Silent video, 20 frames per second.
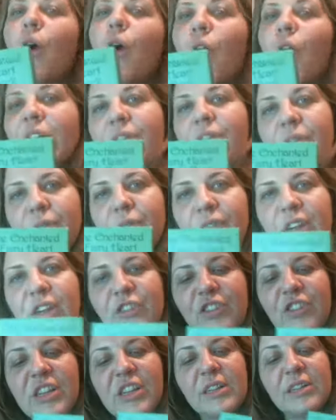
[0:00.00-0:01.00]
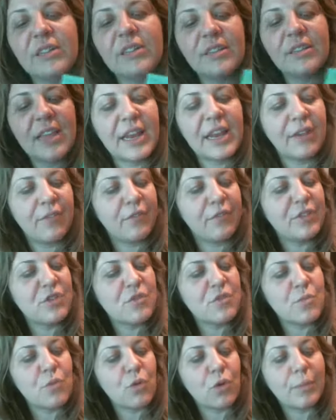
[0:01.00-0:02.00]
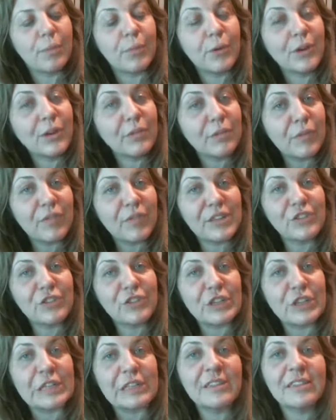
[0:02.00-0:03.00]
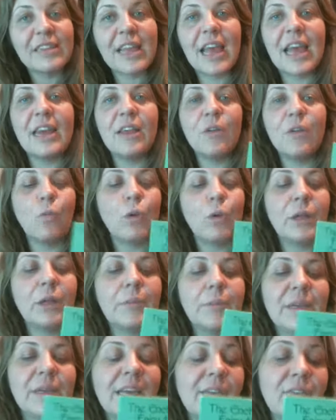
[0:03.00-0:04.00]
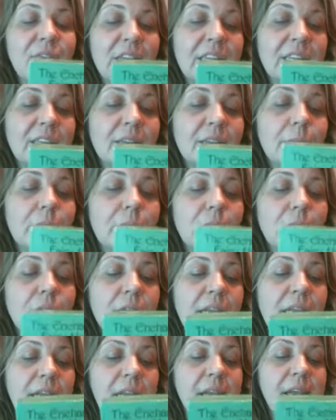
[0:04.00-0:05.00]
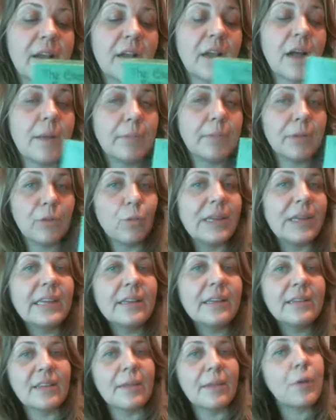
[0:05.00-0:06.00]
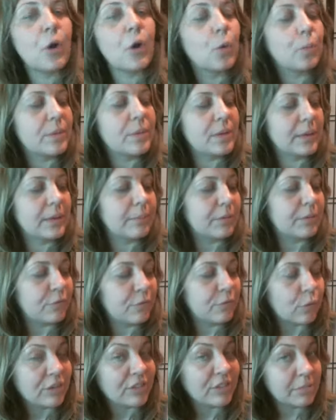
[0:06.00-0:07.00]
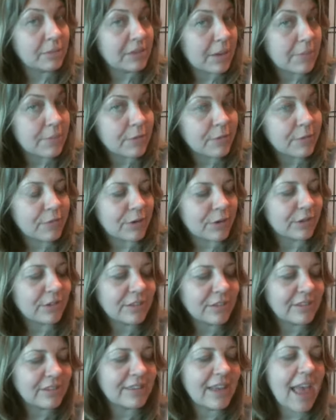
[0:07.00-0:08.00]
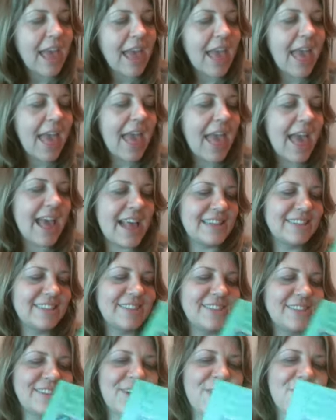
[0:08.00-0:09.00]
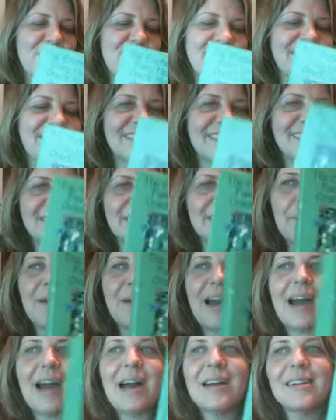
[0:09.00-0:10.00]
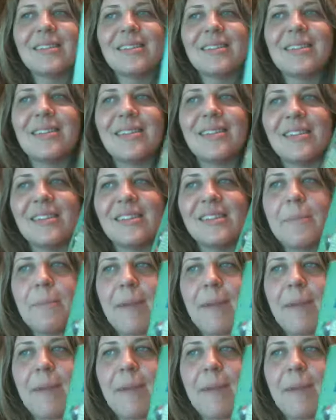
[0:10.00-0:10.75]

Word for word: art revisions and a few more book revisions, and it will be available in a couple of weeks. I'm hoping before September 1st. And so this is the box. This is the